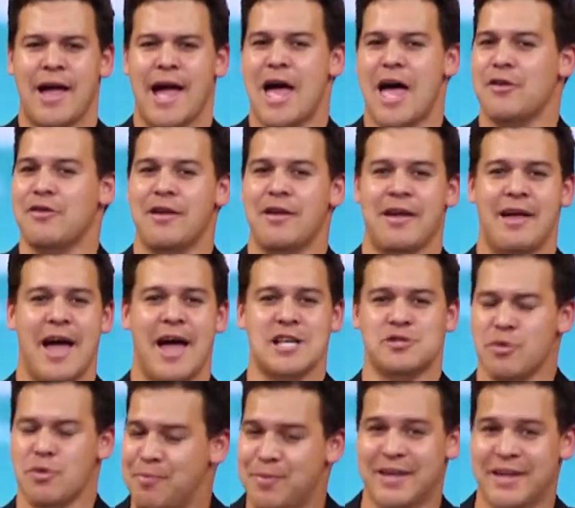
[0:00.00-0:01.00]
as
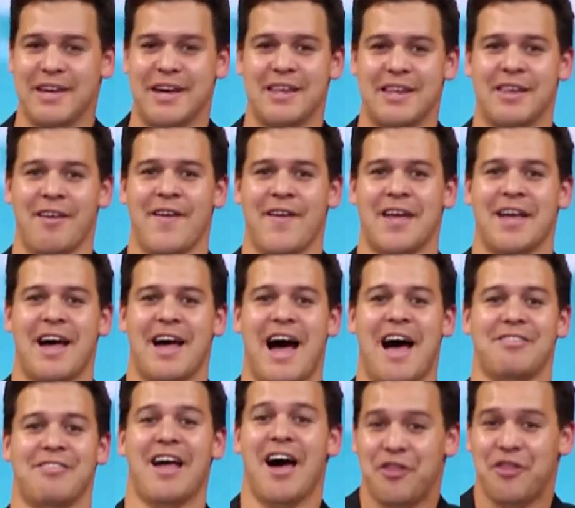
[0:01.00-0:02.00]
we begin
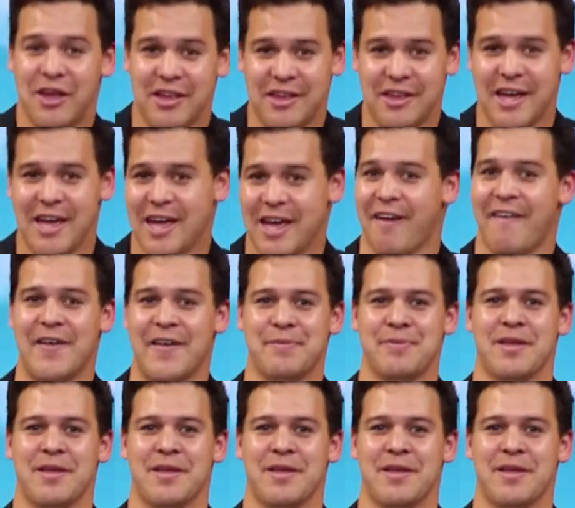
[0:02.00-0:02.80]
another year,